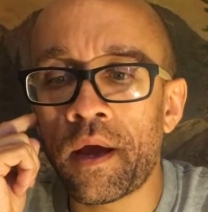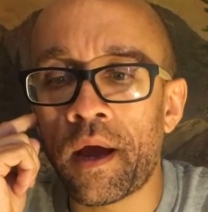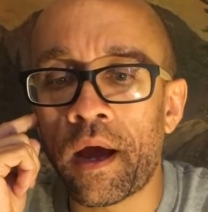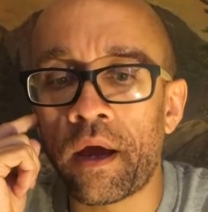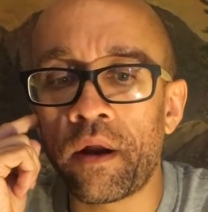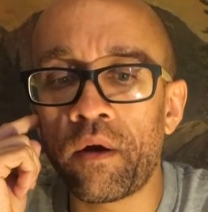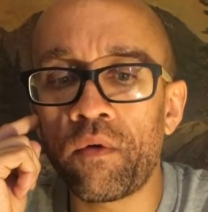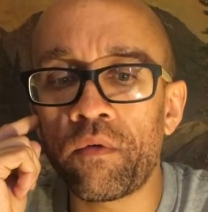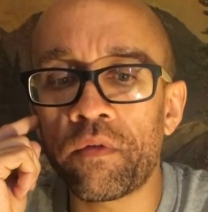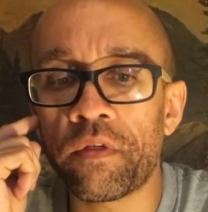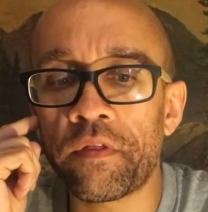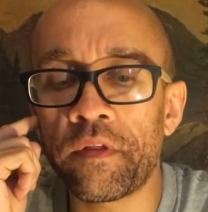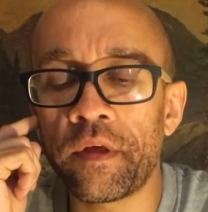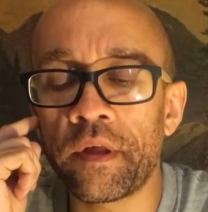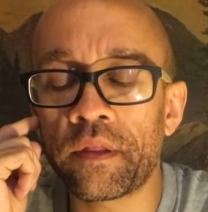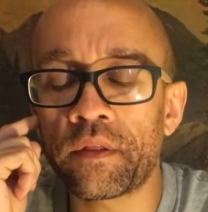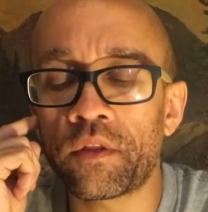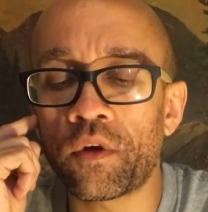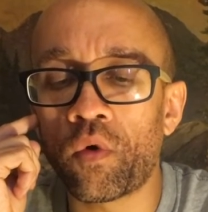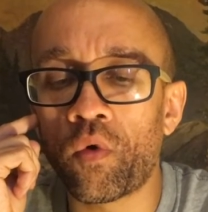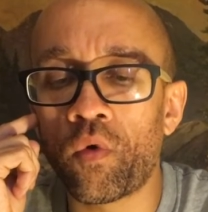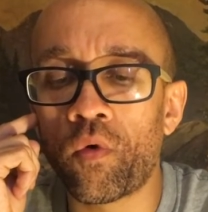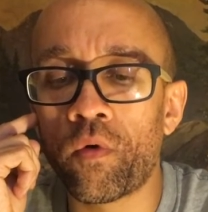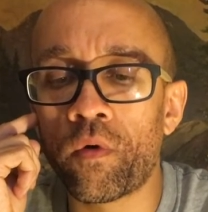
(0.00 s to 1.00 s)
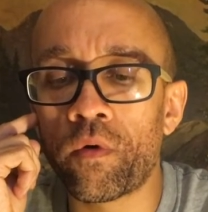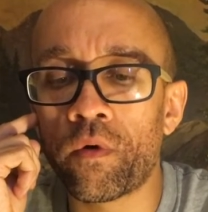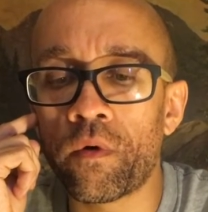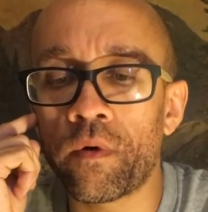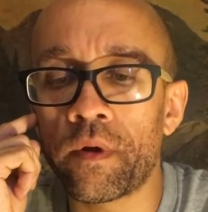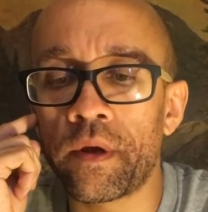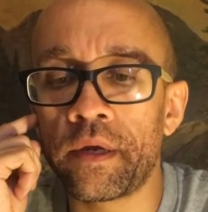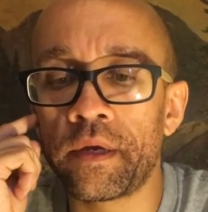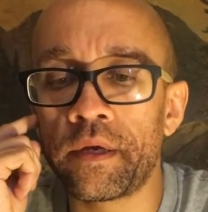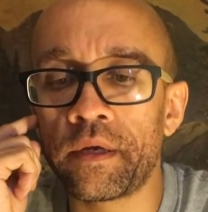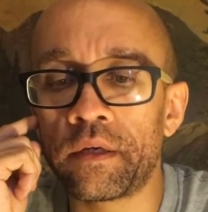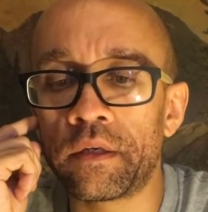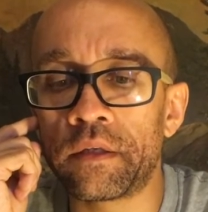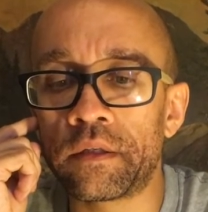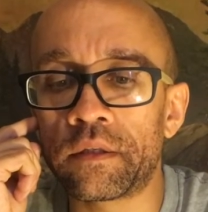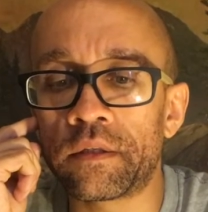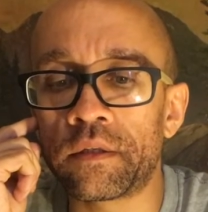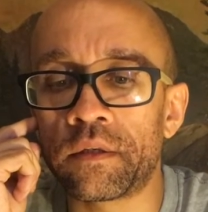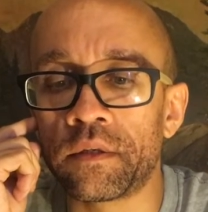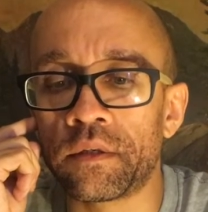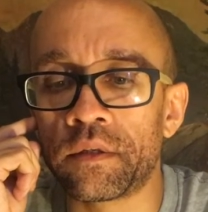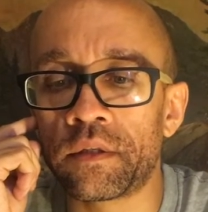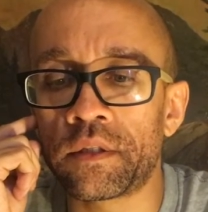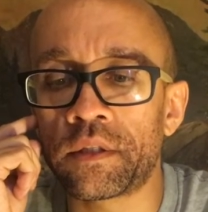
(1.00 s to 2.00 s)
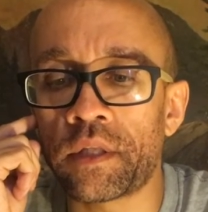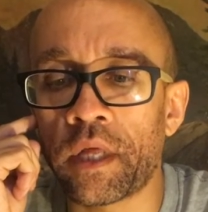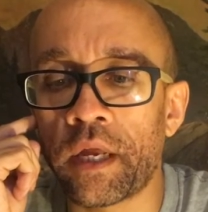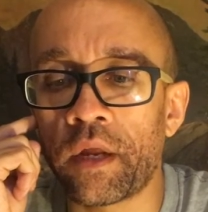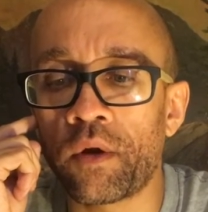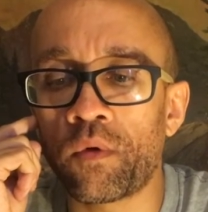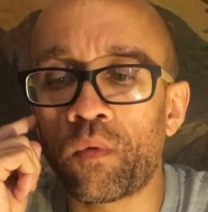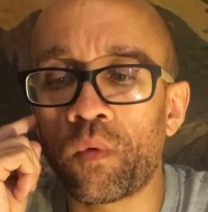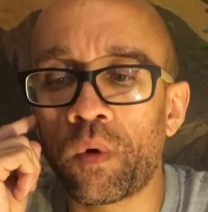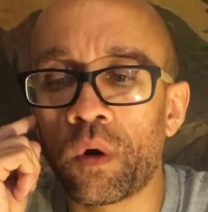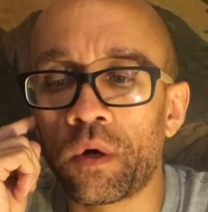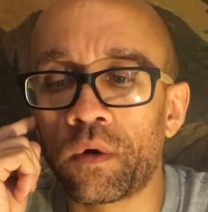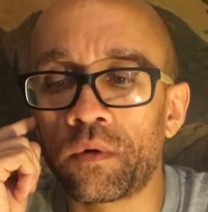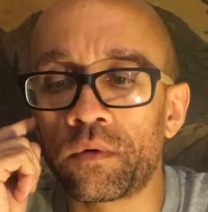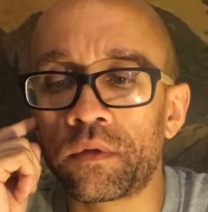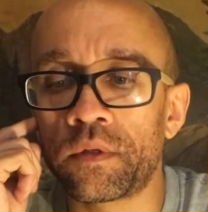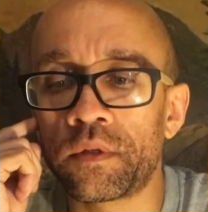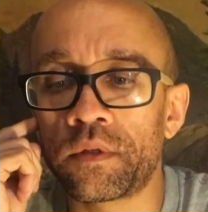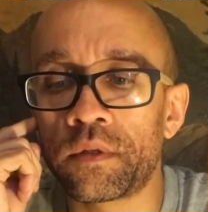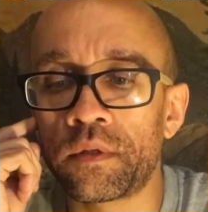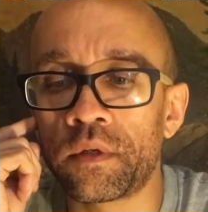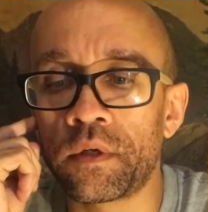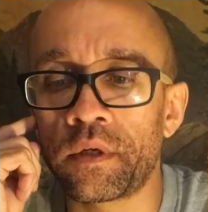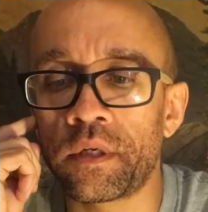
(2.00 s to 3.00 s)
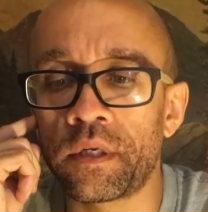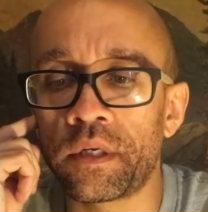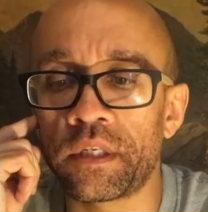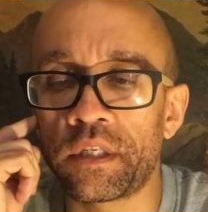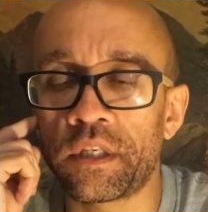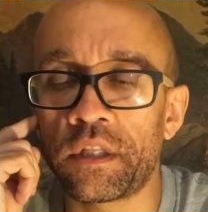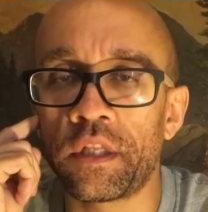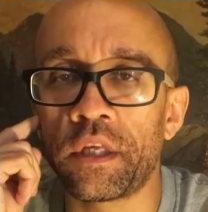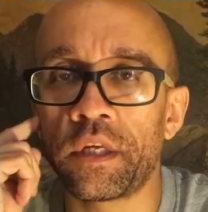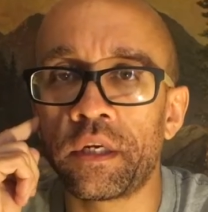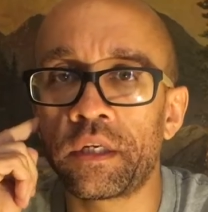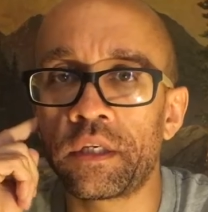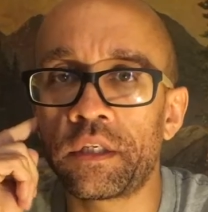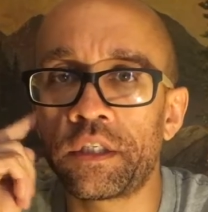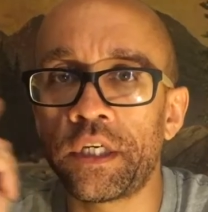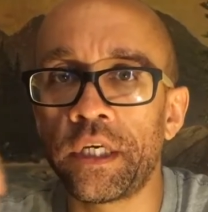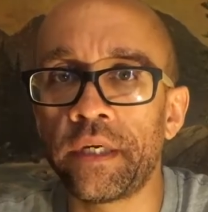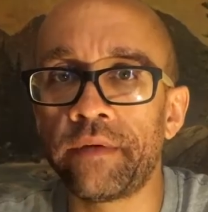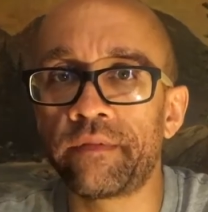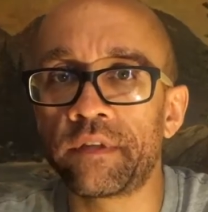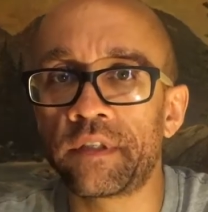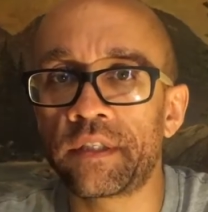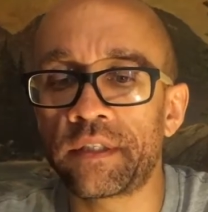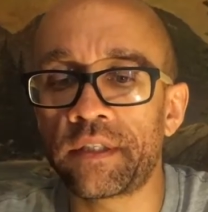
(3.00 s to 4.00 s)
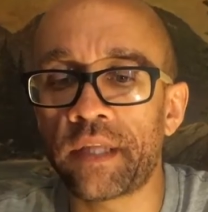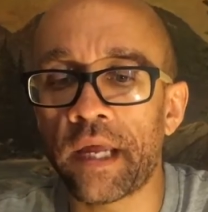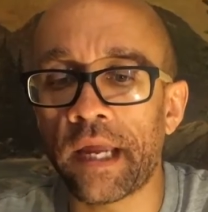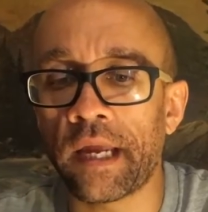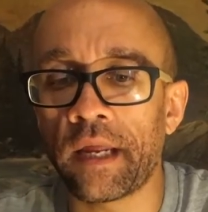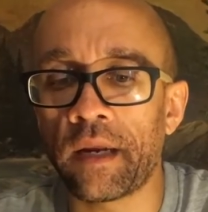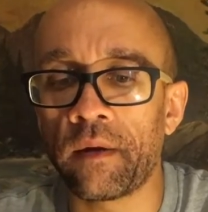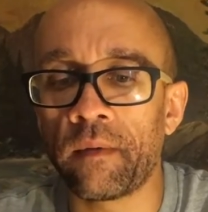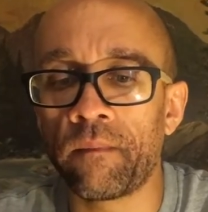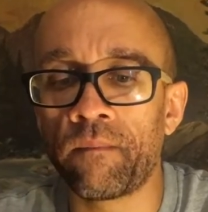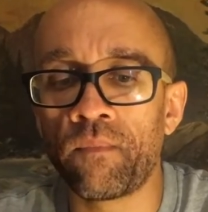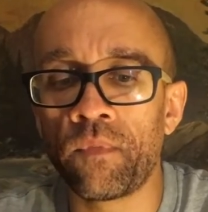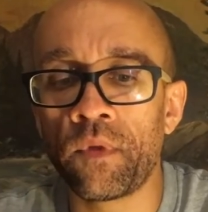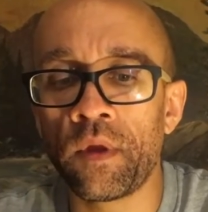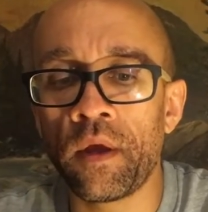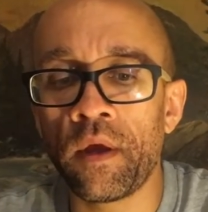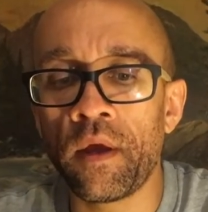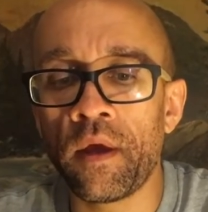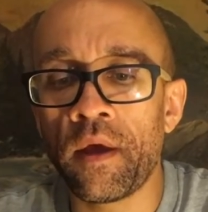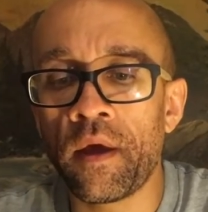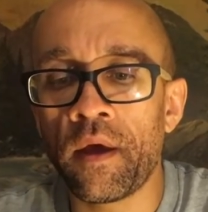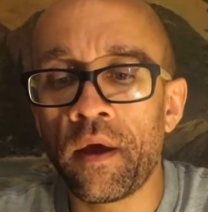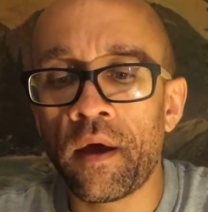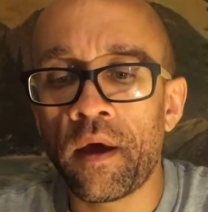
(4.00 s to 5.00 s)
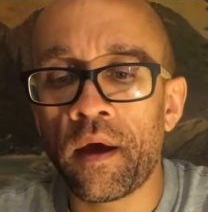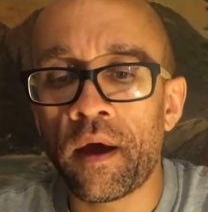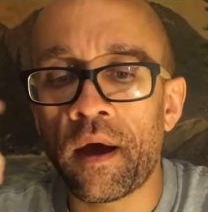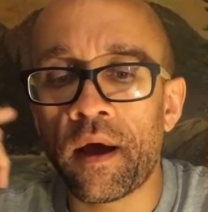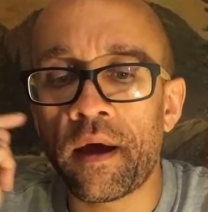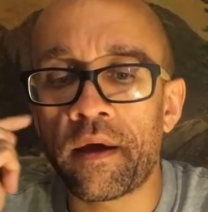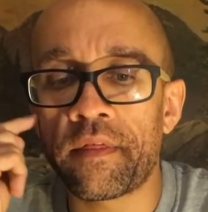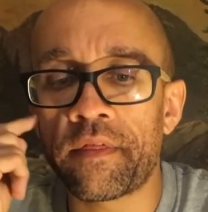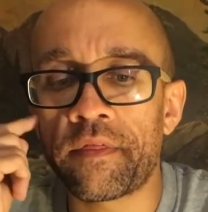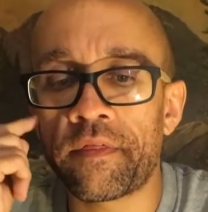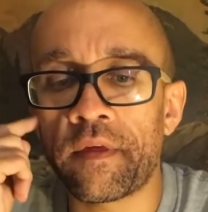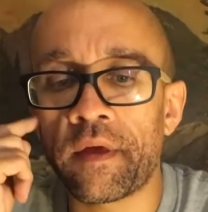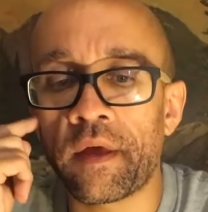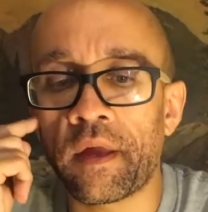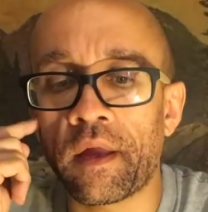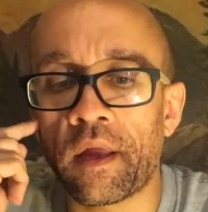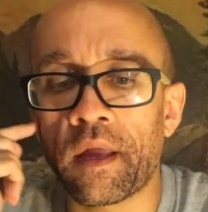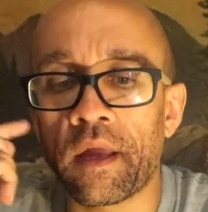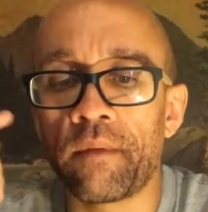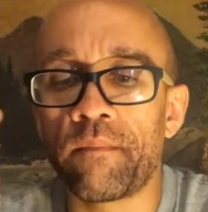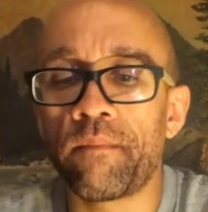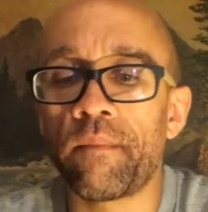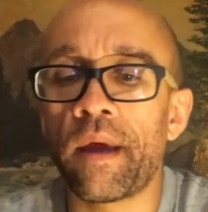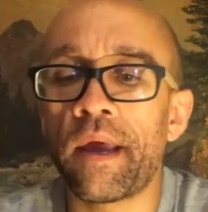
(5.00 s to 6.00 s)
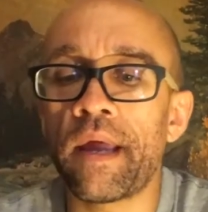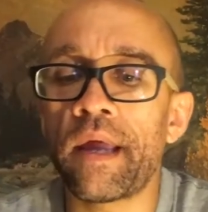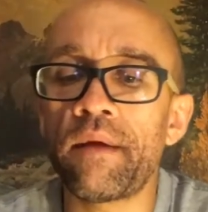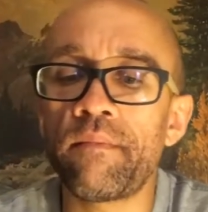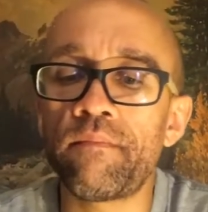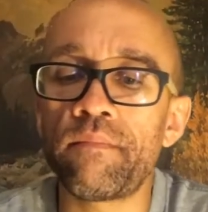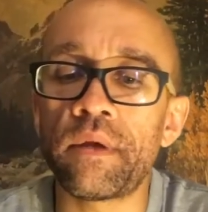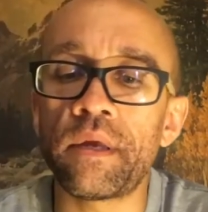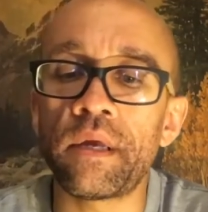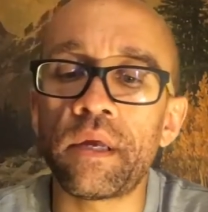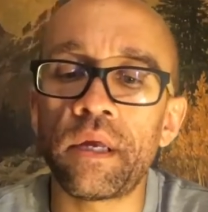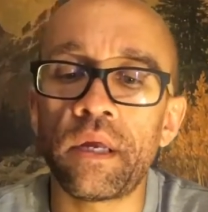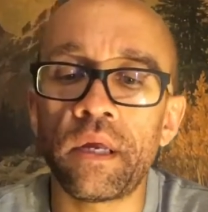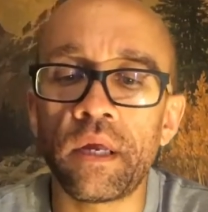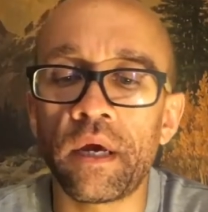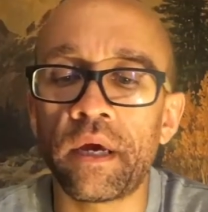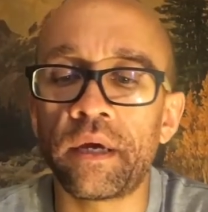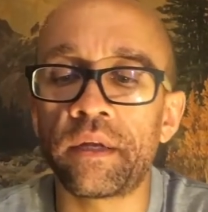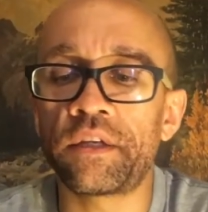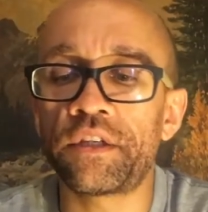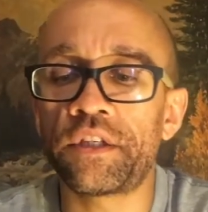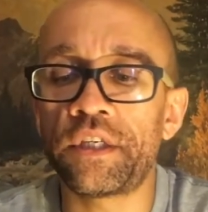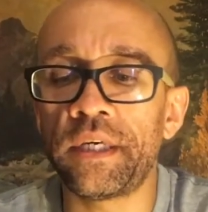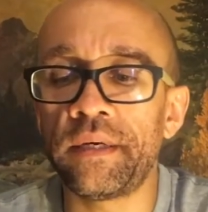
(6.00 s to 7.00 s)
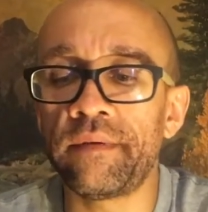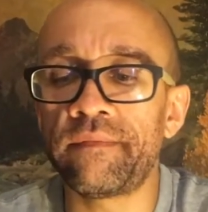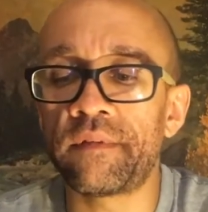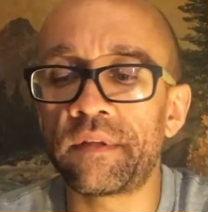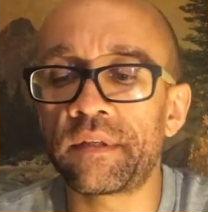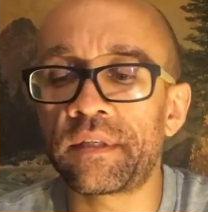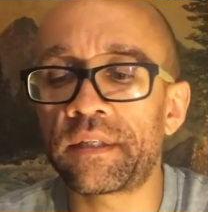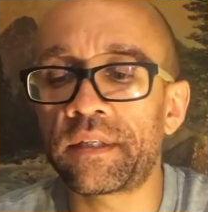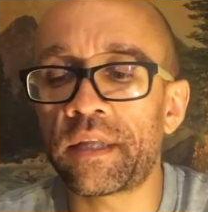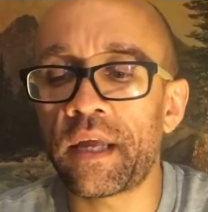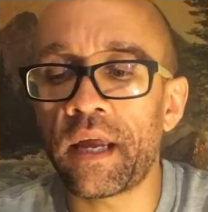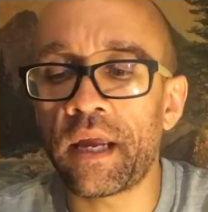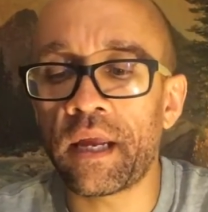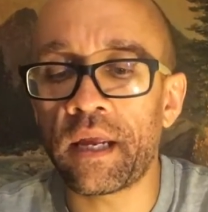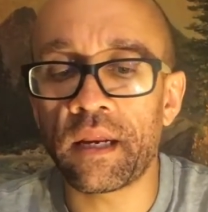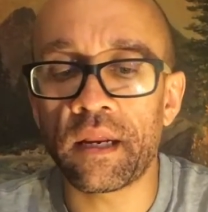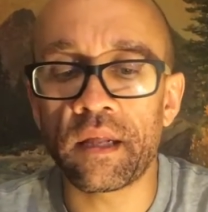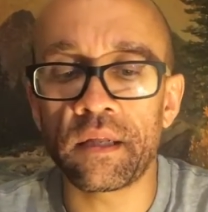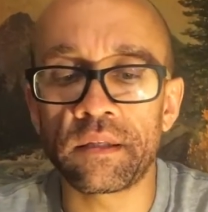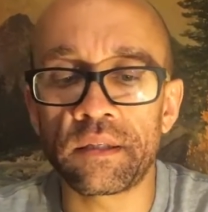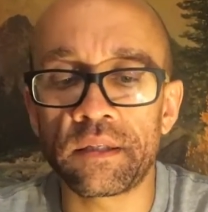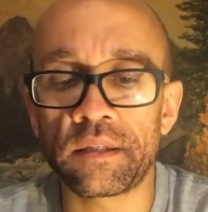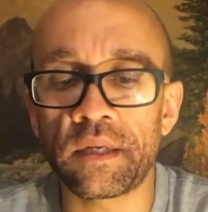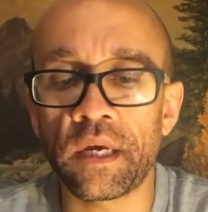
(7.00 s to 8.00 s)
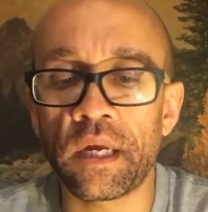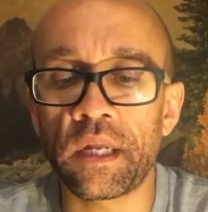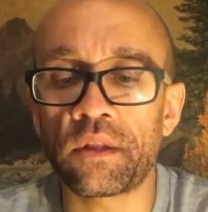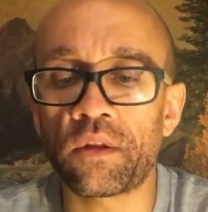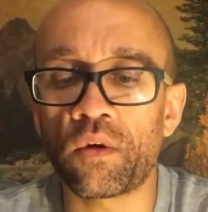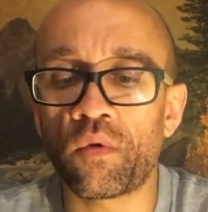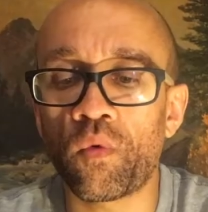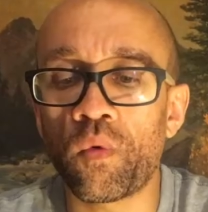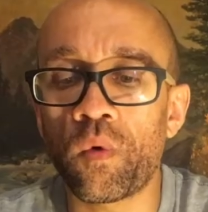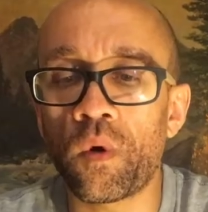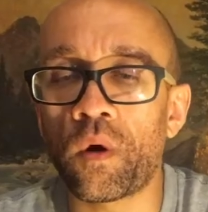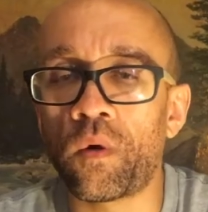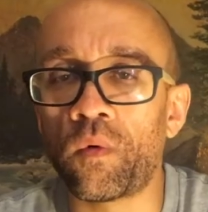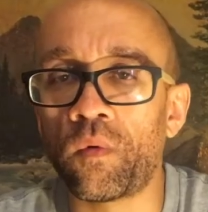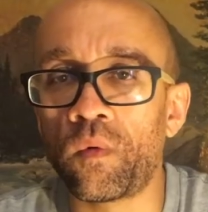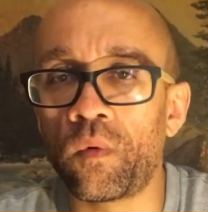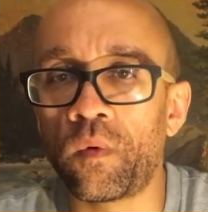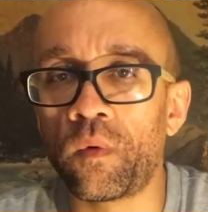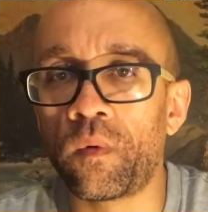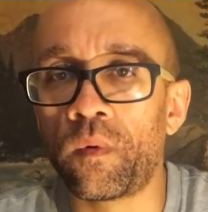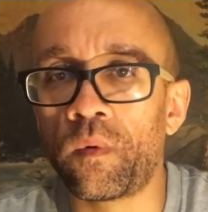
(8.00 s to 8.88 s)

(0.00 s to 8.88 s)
I don't think the order is state quotes and then achieve a state. I think it may be achieve the state and state the quote.